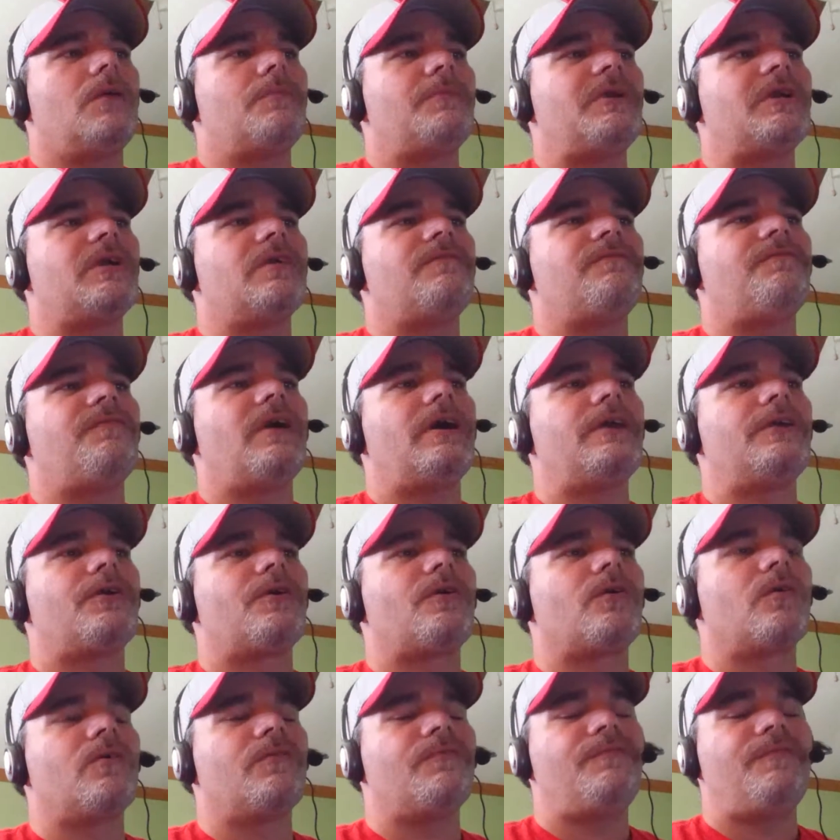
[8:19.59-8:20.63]
you can find
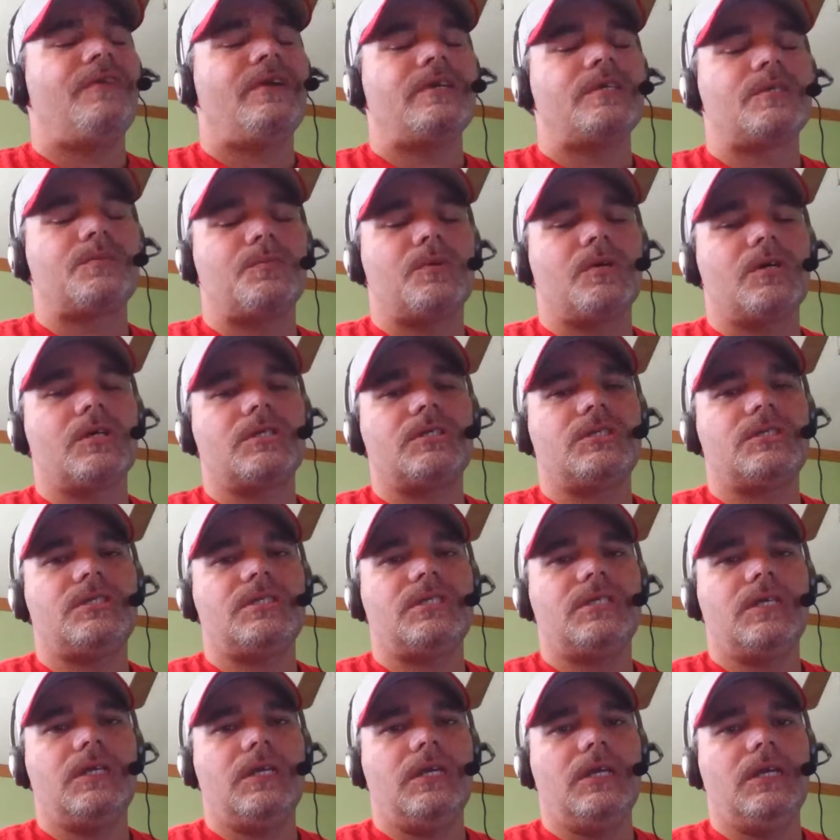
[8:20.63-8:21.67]
her on Facebook.
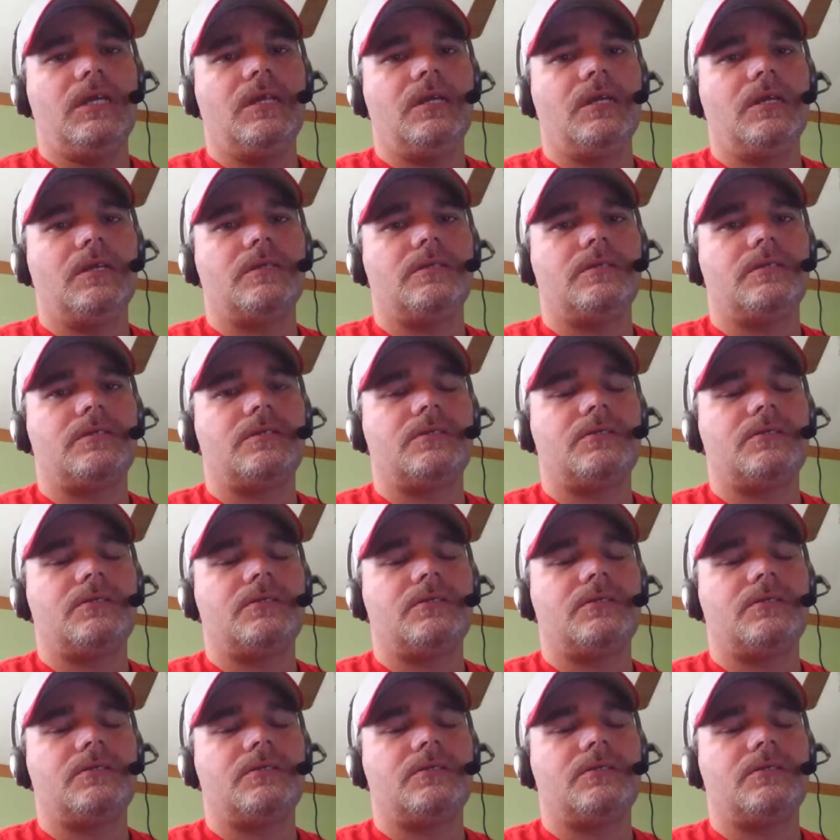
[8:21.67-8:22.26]
She